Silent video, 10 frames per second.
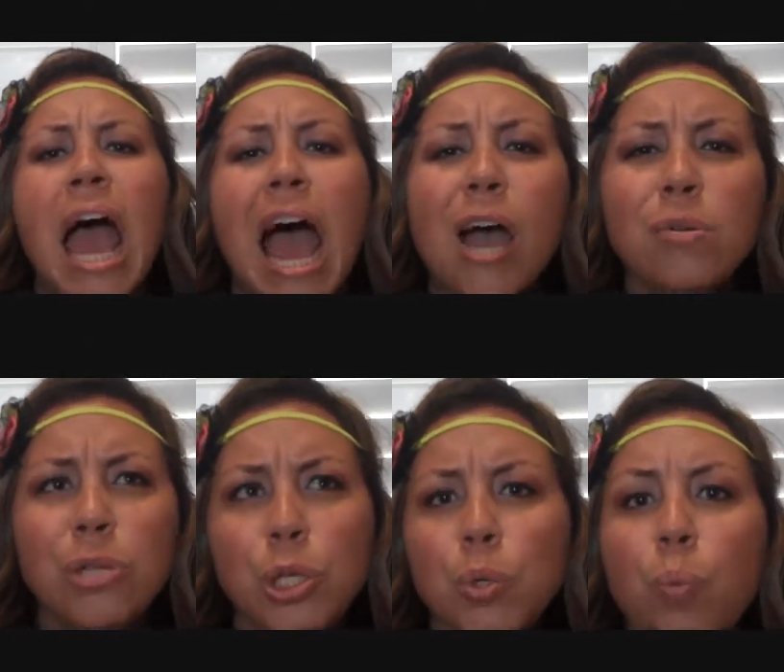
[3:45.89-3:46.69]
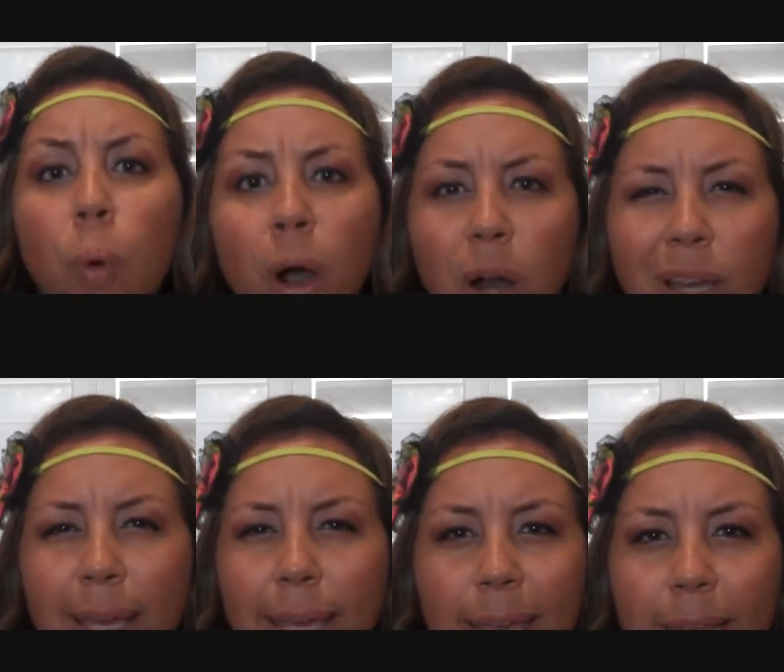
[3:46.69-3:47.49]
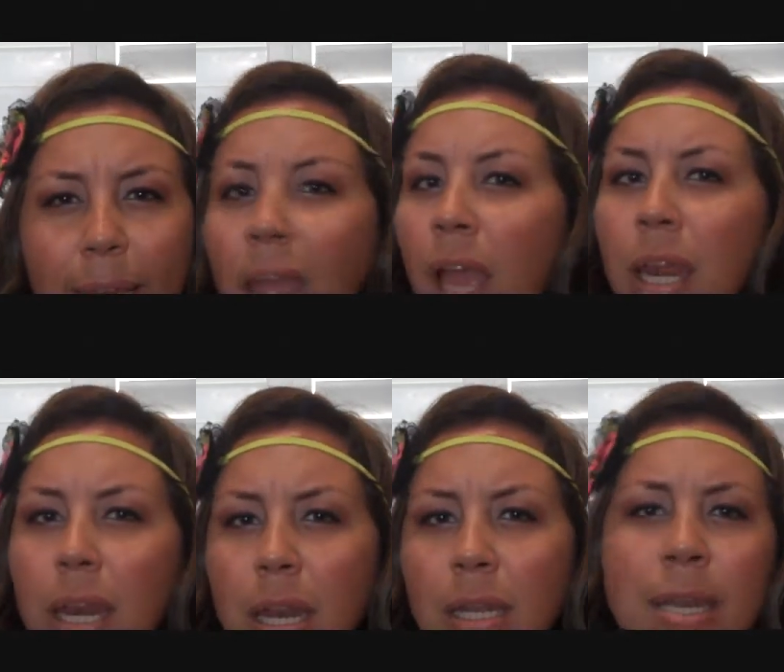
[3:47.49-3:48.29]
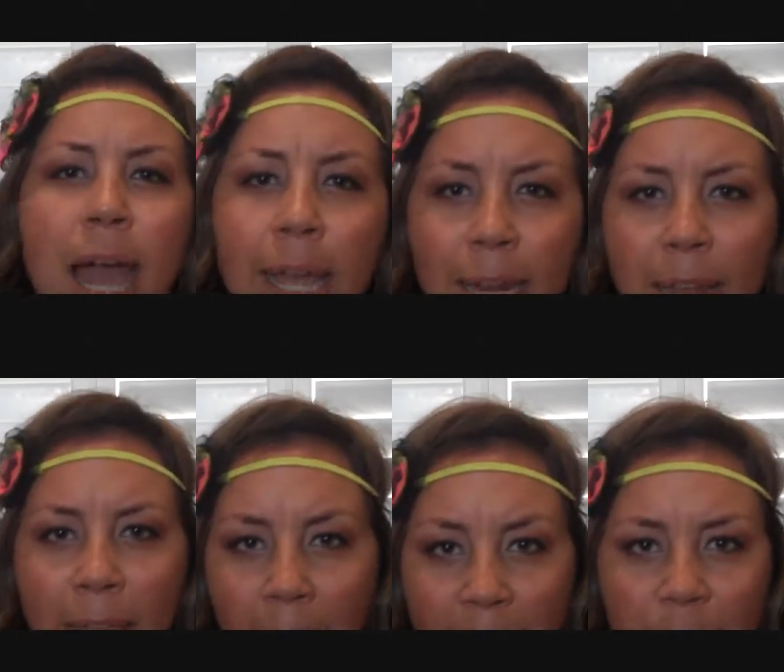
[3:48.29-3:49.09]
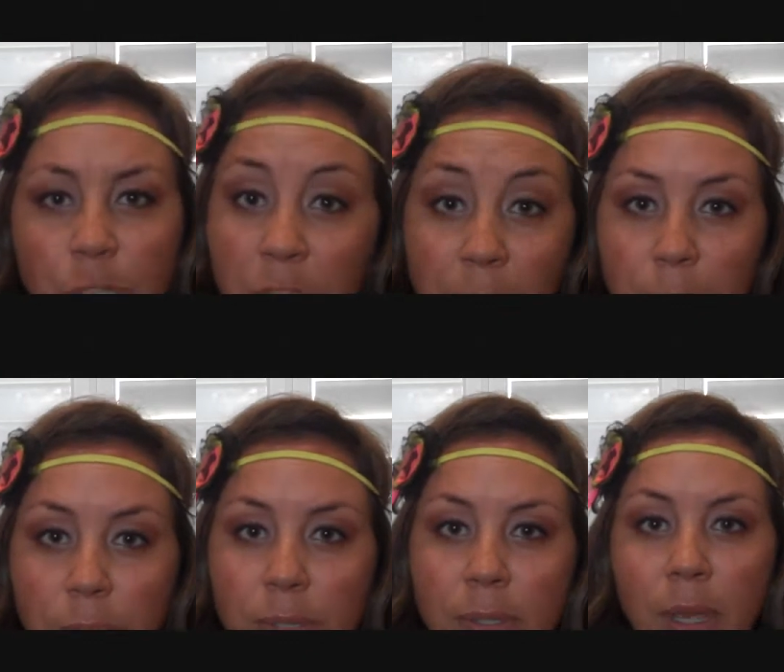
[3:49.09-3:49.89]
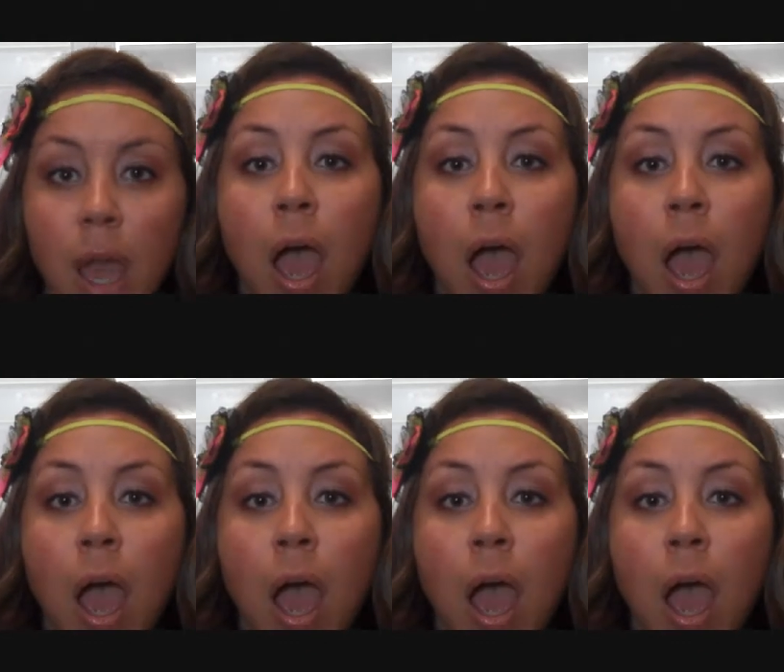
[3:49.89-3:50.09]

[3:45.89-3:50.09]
How do you walk in 9.5-inch heels?